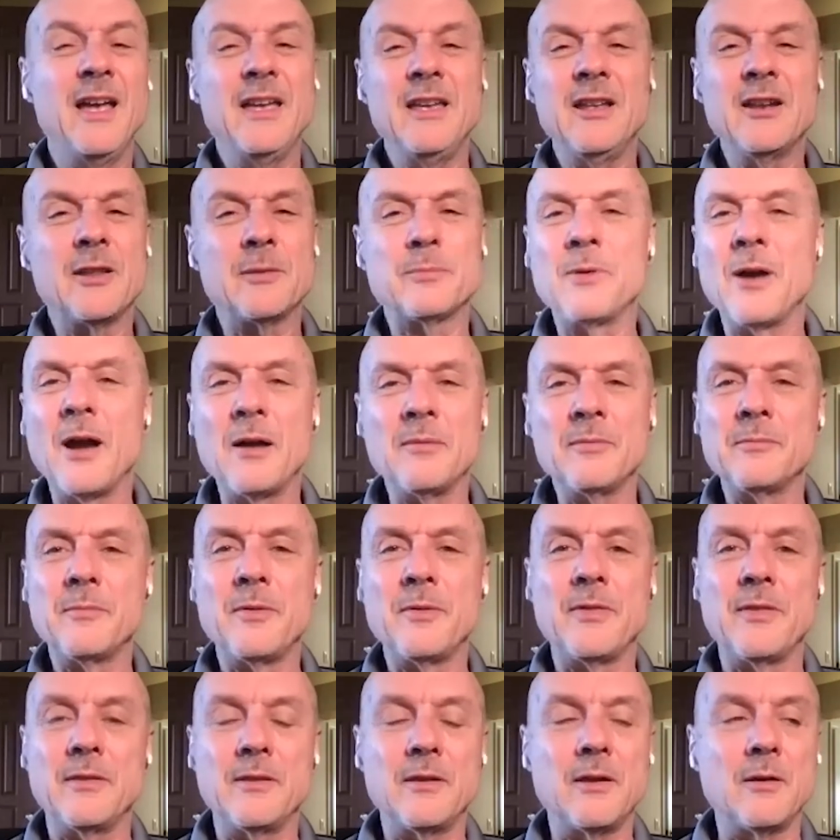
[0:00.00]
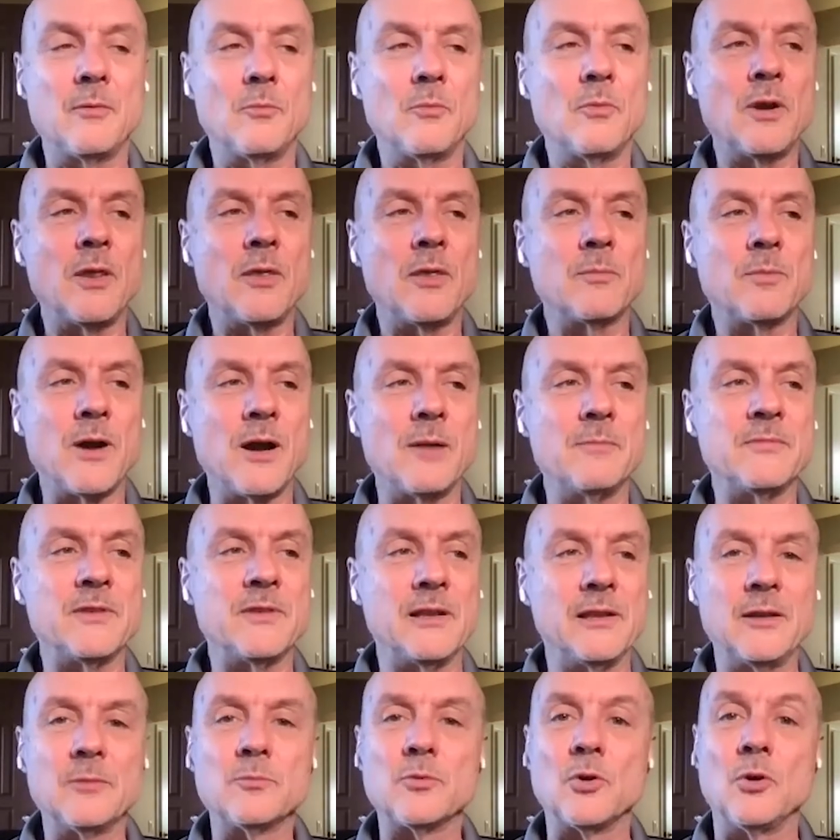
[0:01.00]
One of the problems in
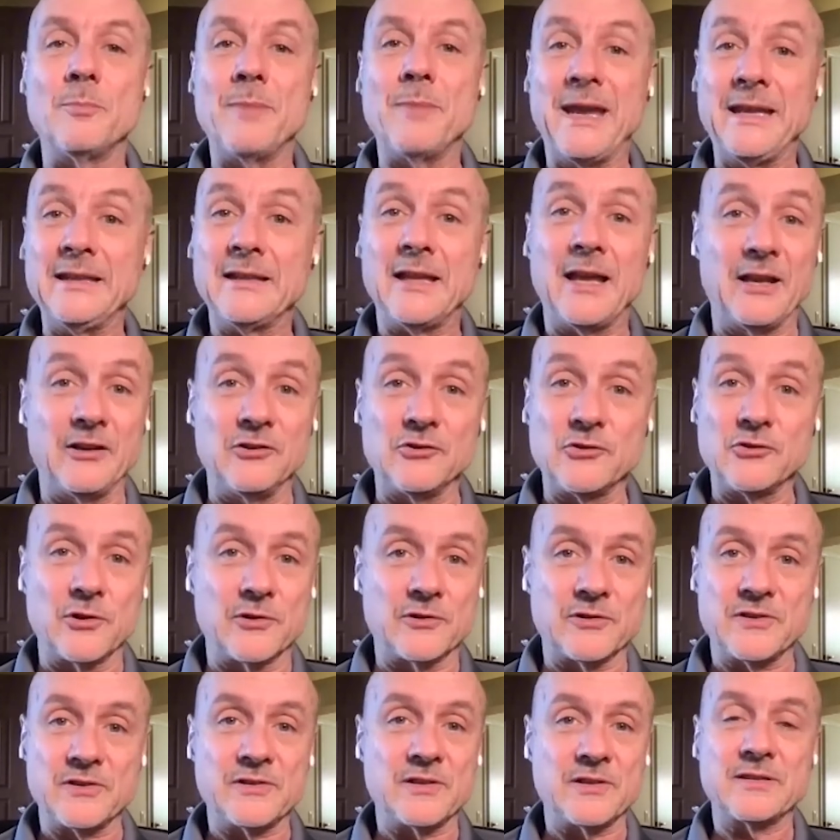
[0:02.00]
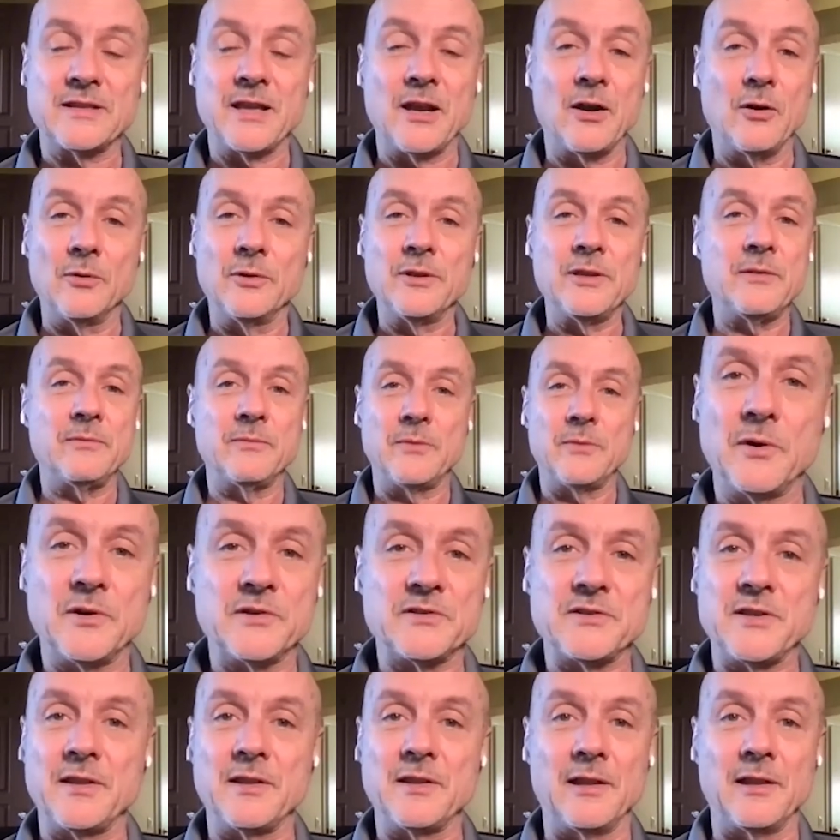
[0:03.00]
the liberal mainline churches is they only
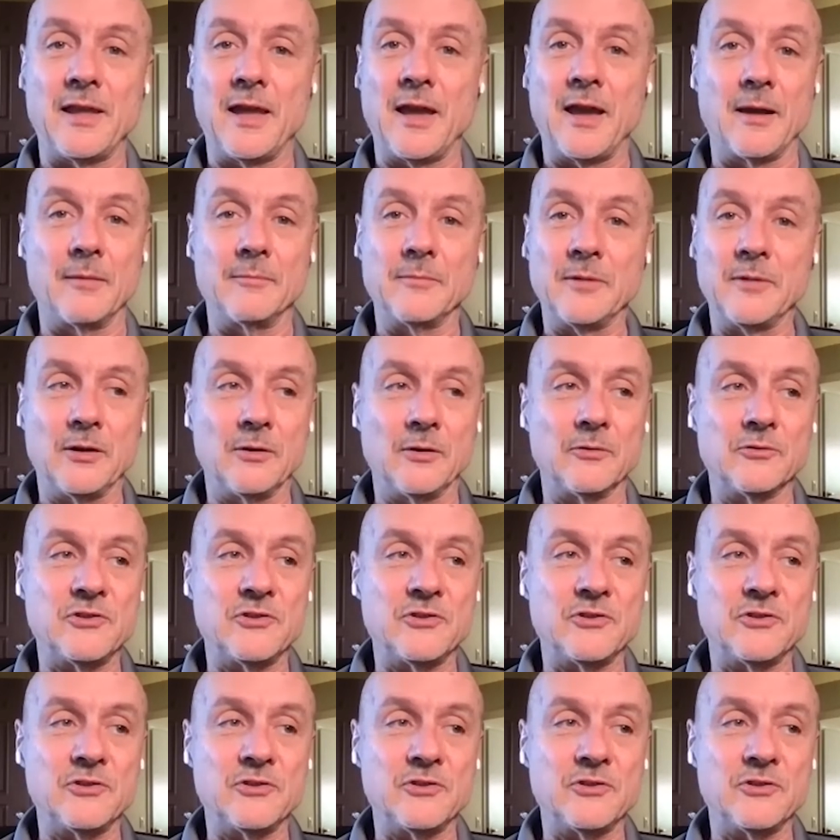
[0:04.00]
focus on the lamb.